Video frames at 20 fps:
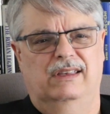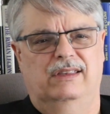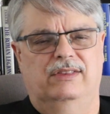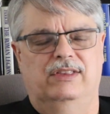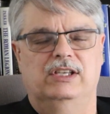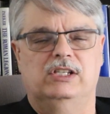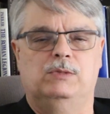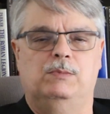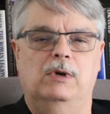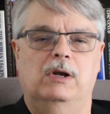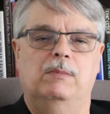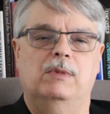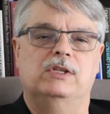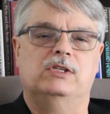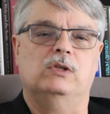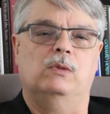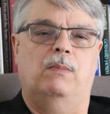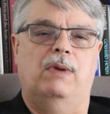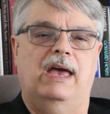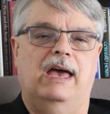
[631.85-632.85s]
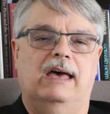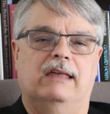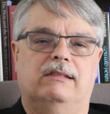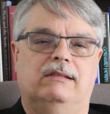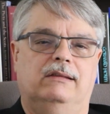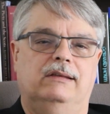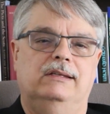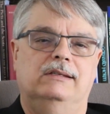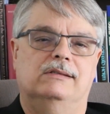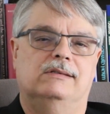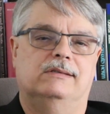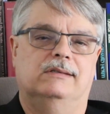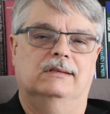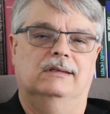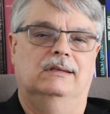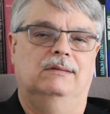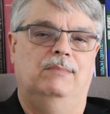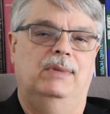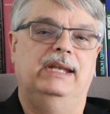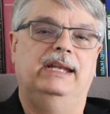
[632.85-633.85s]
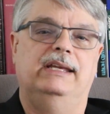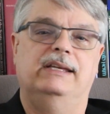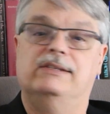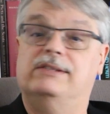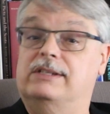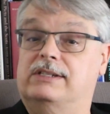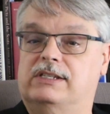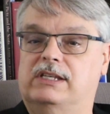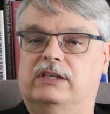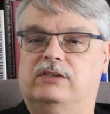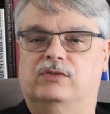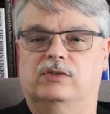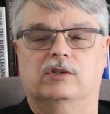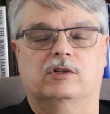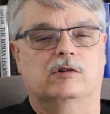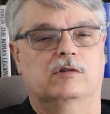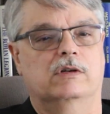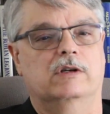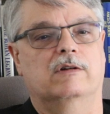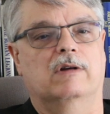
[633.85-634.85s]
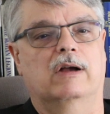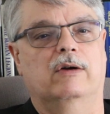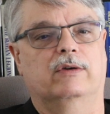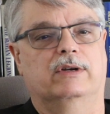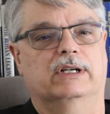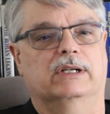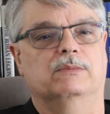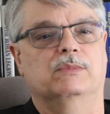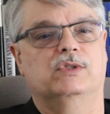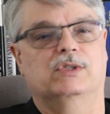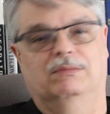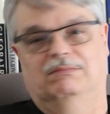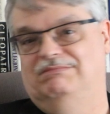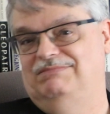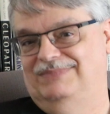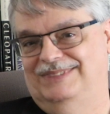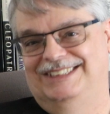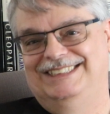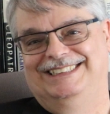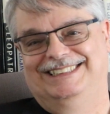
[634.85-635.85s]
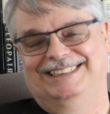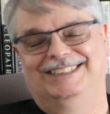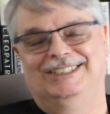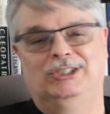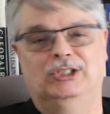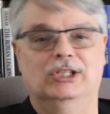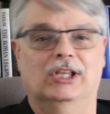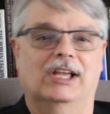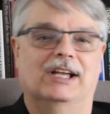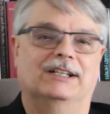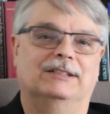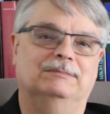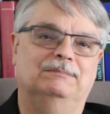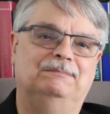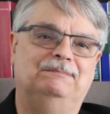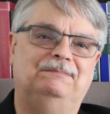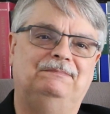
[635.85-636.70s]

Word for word: The experimental path leads to many successful career outcomes. Good luck.